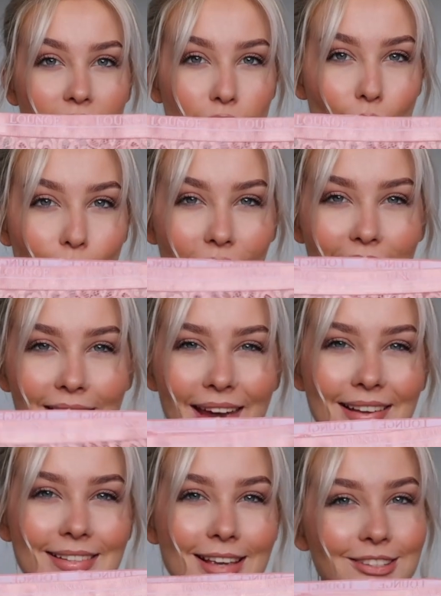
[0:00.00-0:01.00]
It's all
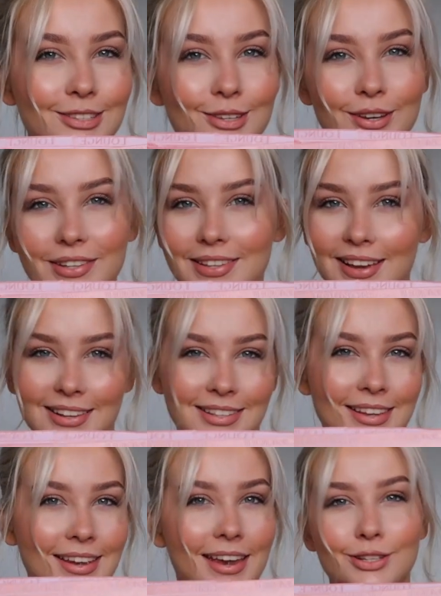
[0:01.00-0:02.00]
lace, it's so
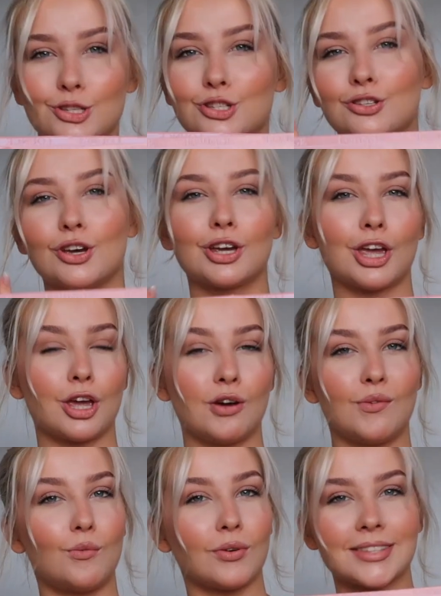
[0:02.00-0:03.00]
sexy, it's so
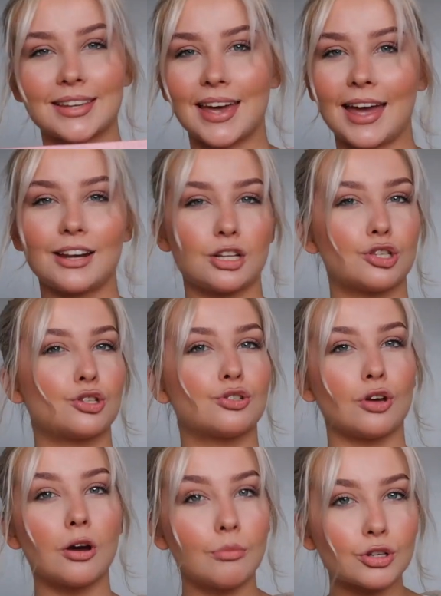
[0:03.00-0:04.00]
cute. Once again,
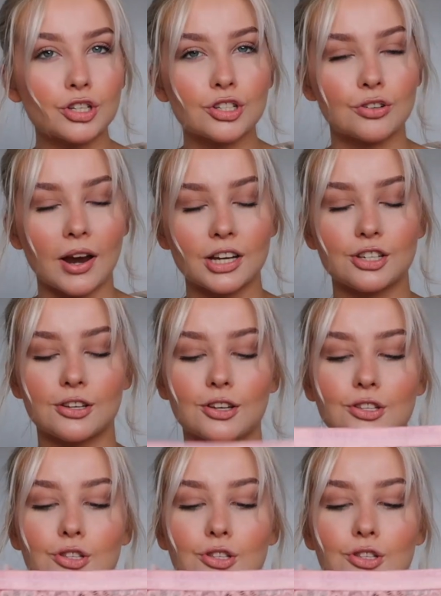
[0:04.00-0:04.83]
so much stretch so it's